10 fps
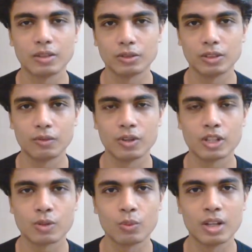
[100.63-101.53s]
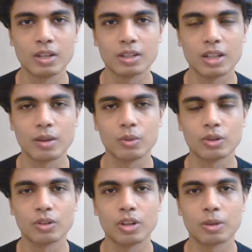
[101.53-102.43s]
the first one that I want to
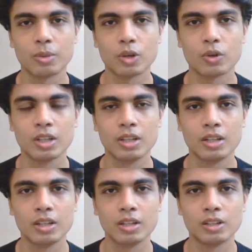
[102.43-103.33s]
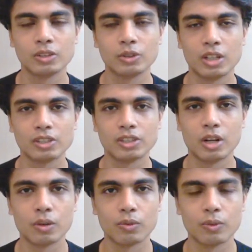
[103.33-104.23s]
talk about. So let's start
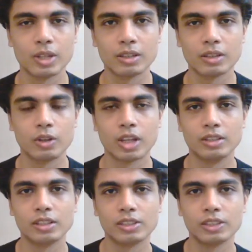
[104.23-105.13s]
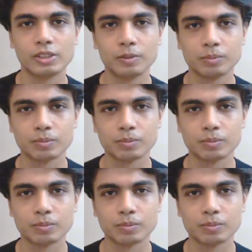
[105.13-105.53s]
off with, okay, this is